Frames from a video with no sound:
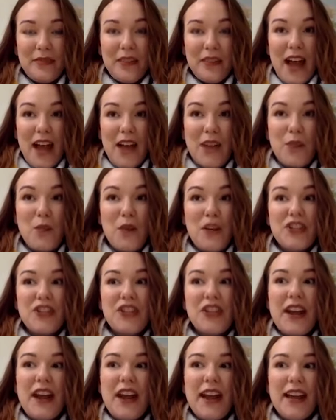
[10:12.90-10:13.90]
I wish
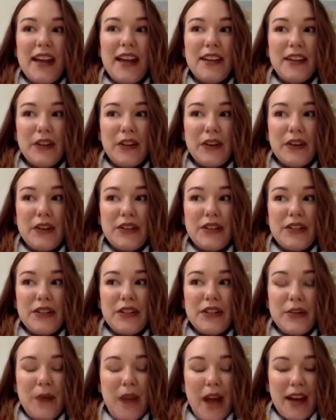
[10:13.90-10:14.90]
that I had learned
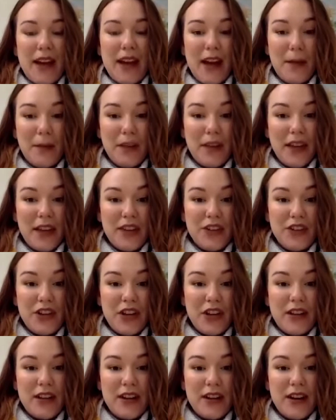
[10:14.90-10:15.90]
the grant
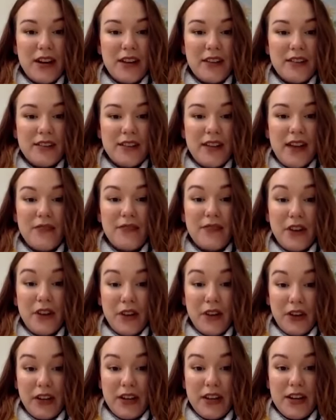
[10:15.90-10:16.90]
application stuff
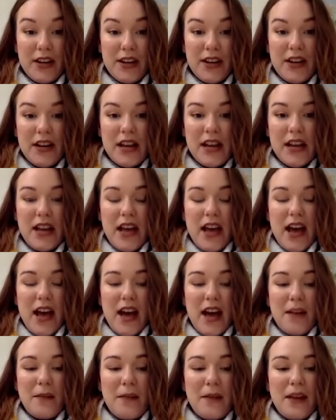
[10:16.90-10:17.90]
earlier.
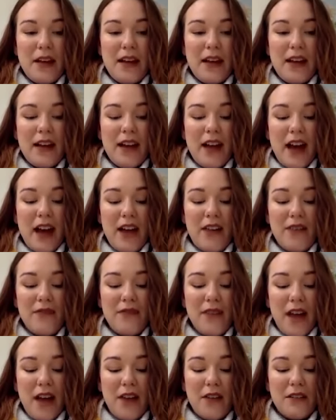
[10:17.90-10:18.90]
Um, I
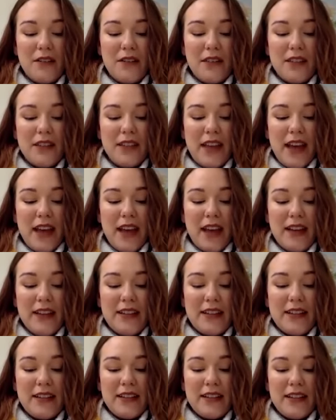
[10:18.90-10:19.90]
found
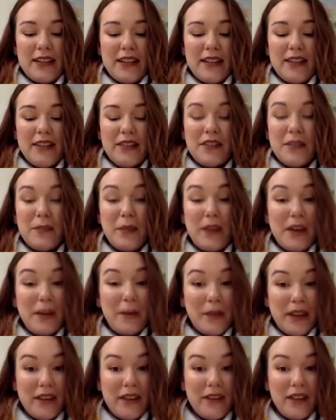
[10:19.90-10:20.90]
that there's been a
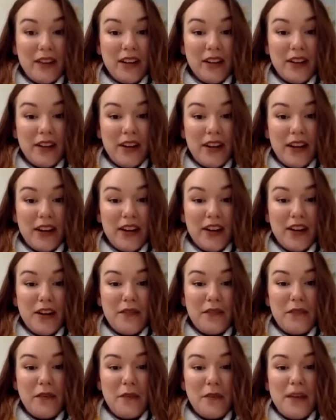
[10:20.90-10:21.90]
bit of a learning
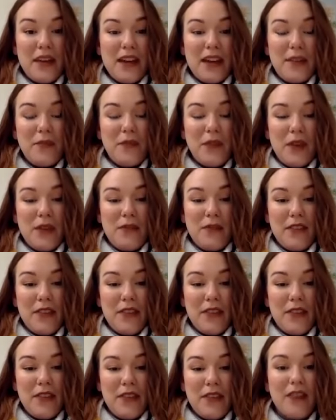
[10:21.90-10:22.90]
curve for me, and I'm grateful
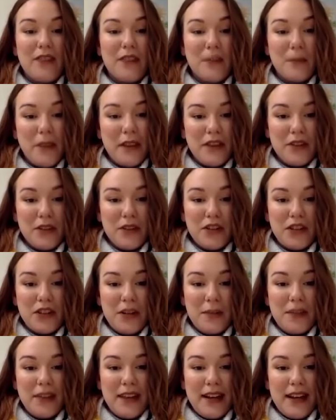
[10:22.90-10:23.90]
that I have the
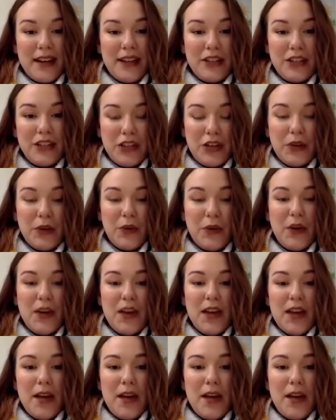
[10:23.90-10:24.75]
mentorship that I do.